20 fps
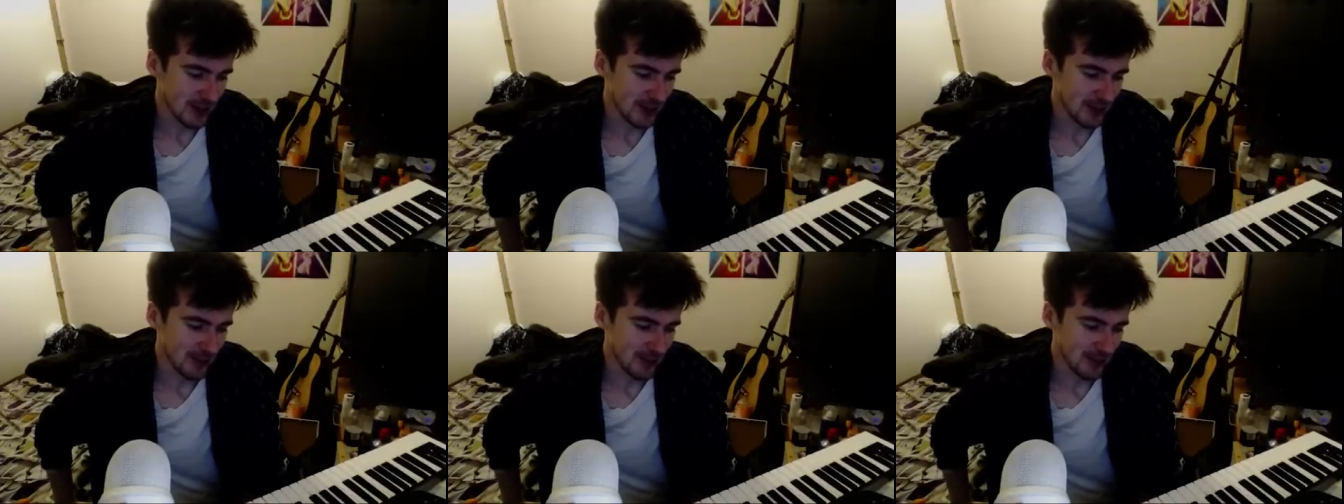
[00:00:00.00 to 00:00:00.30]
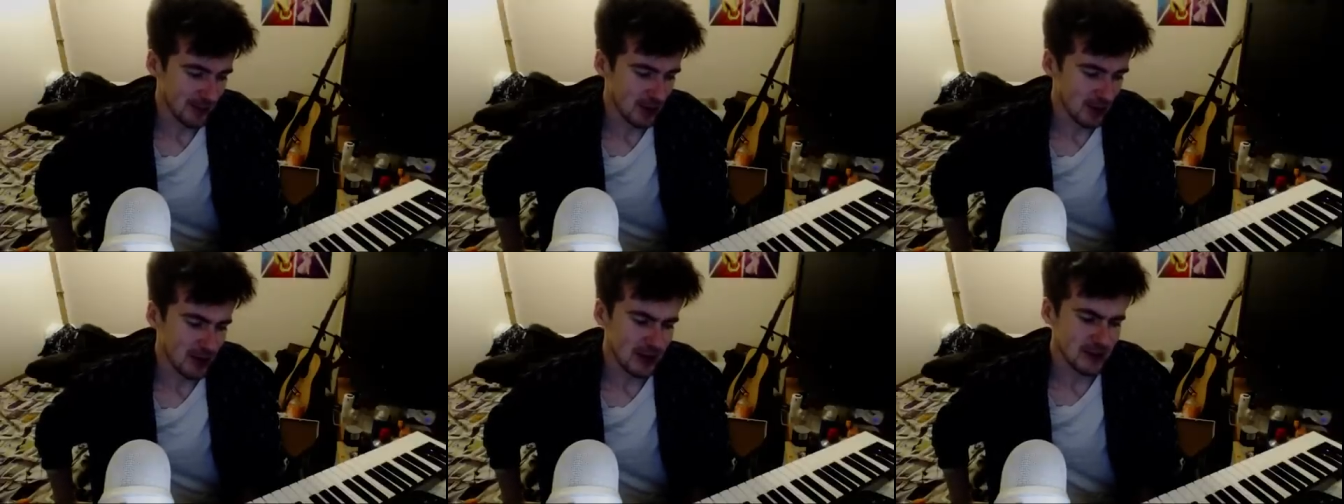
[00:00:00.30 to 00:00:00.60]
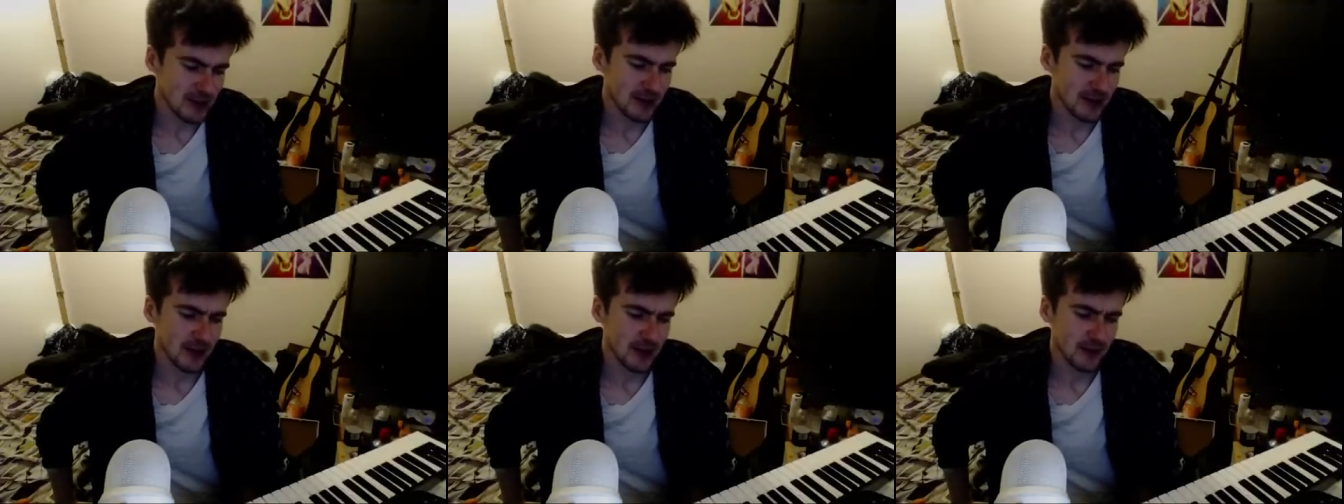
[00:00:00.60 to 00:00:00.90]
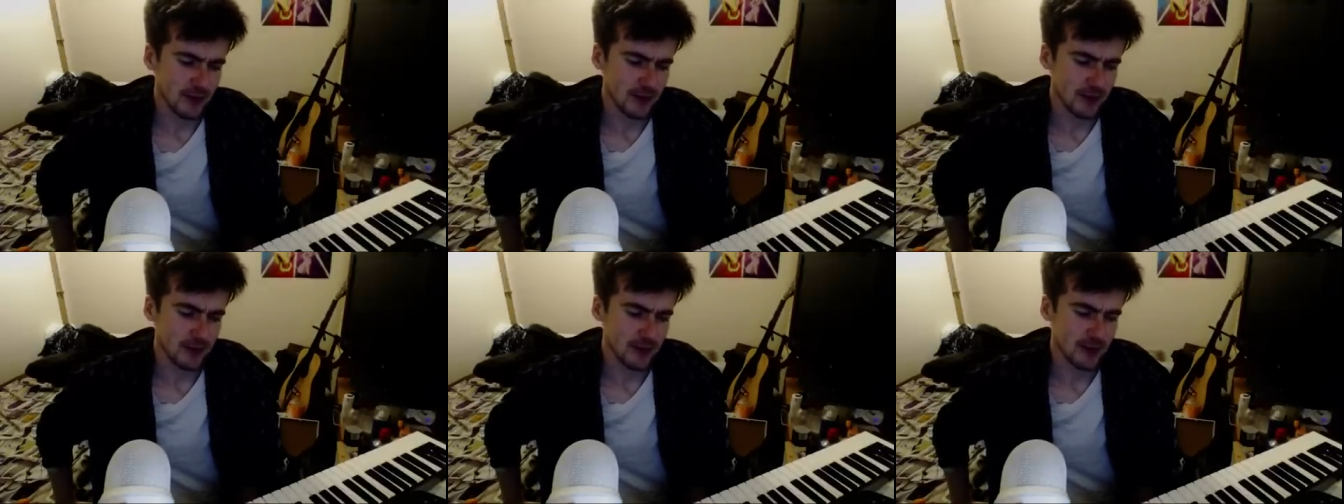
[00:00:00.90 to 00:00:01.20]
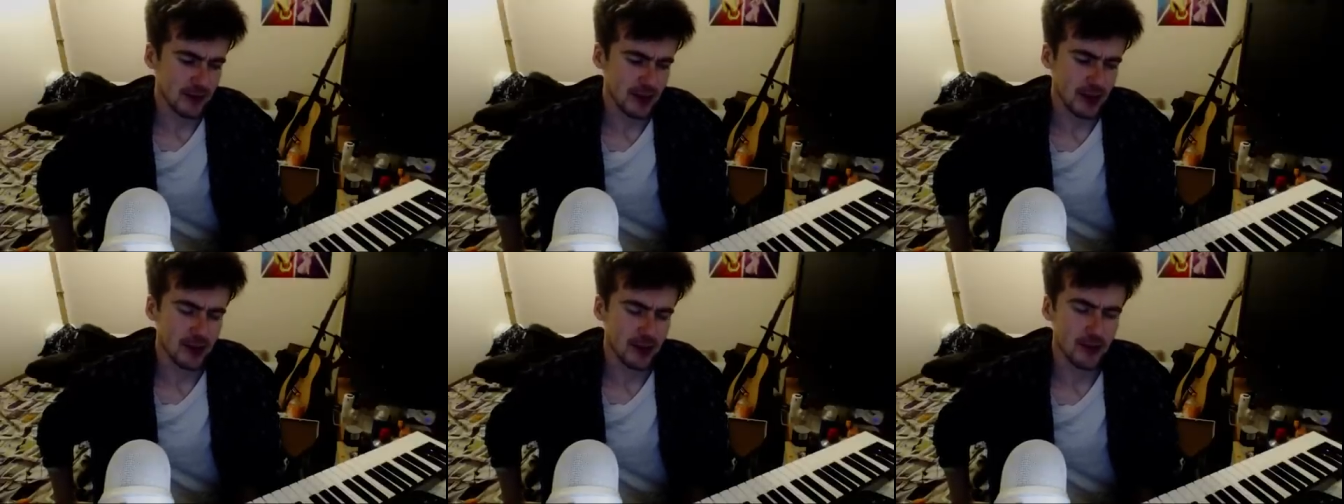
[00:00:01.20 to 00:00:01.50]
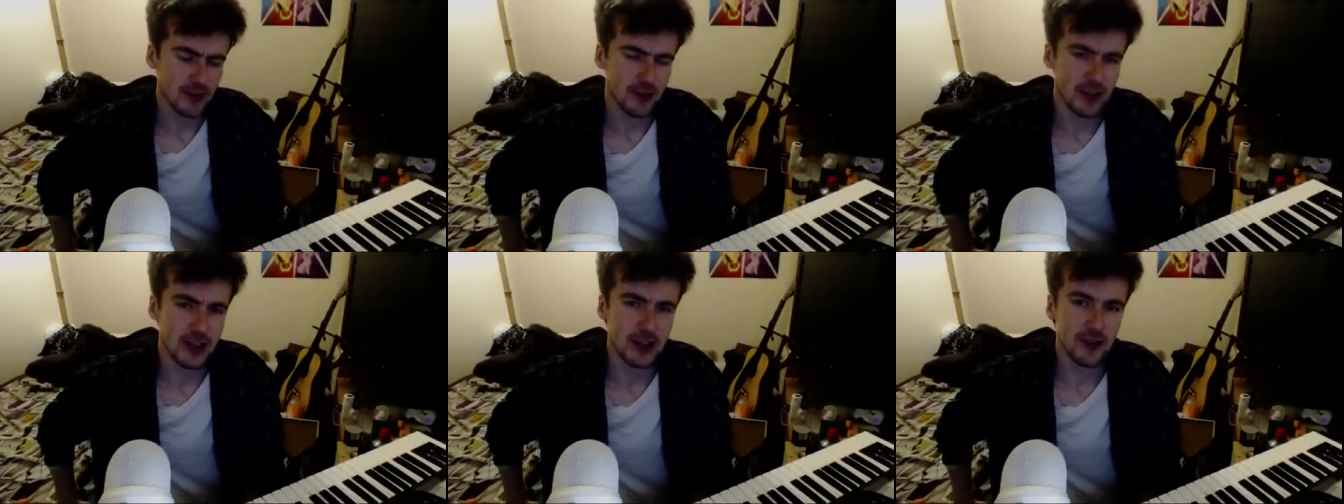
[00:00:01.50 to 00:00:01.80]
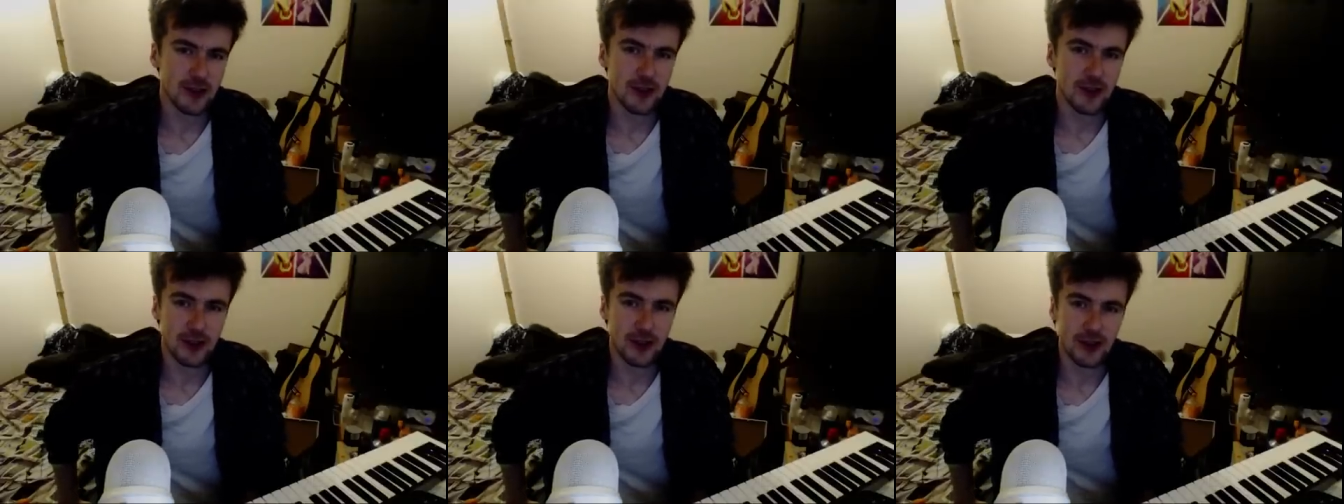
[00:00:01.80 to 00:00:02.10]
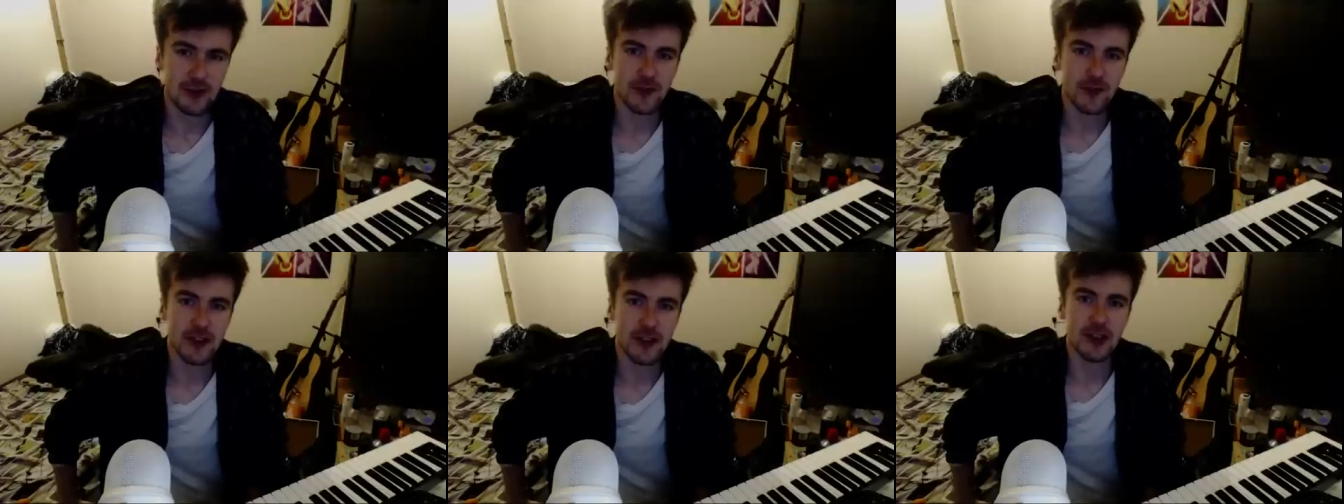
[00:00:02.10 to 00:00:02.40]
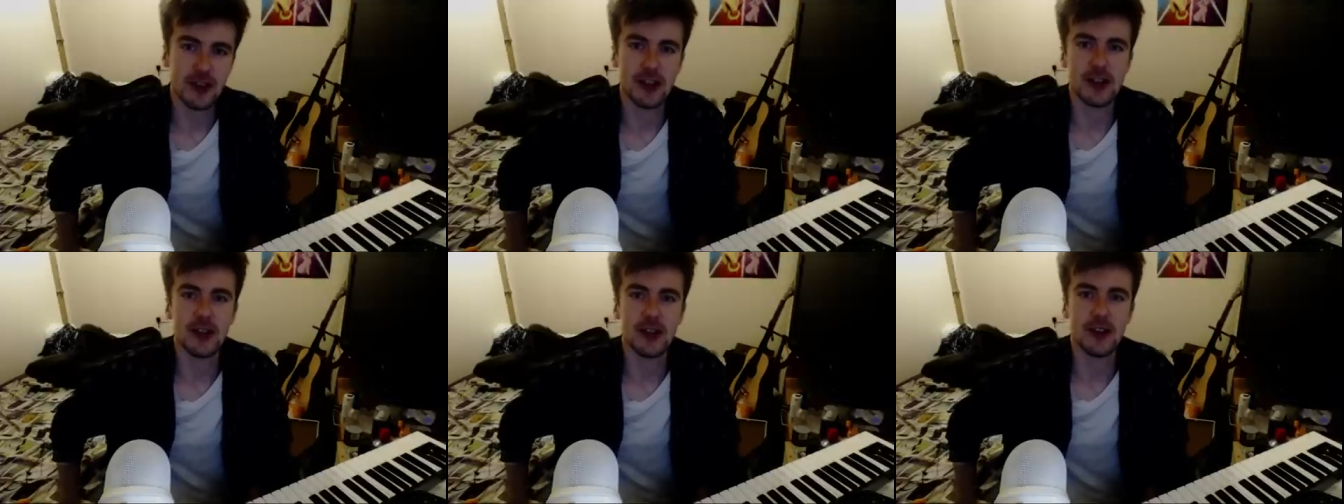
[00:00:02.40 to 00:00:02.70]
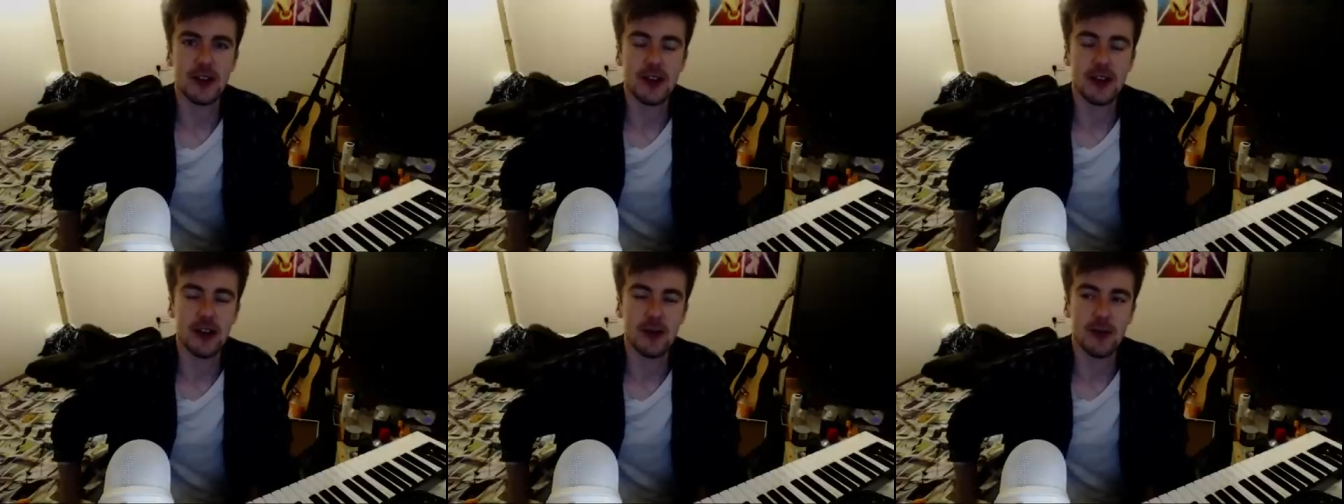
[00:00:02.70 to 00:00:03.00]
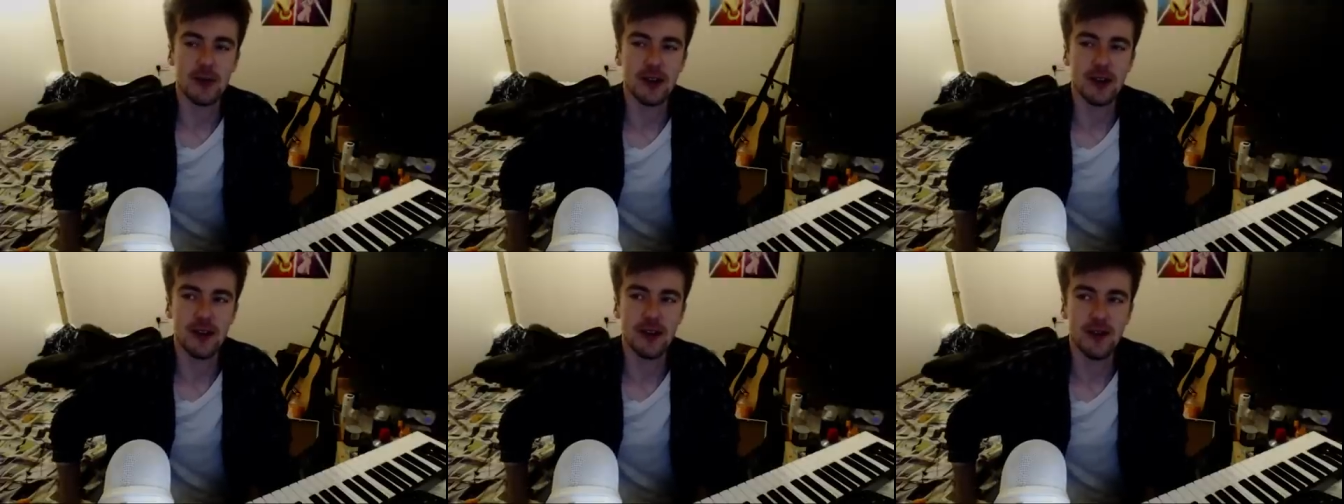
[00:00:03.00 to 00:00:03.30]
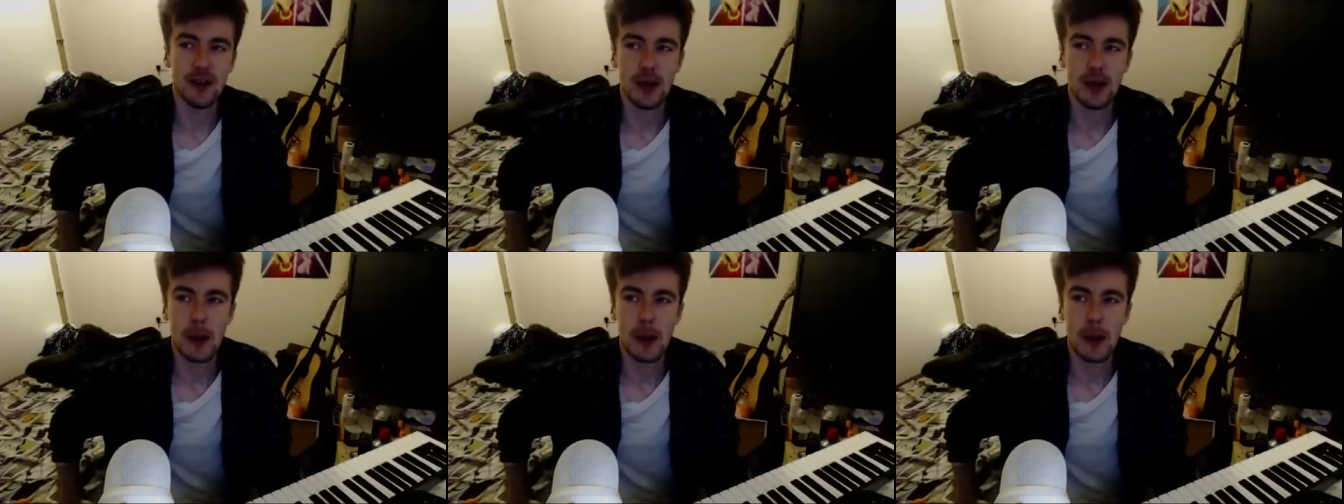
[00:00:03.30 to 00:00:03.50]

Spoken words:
You guys have secondary introvert feeling, I believe.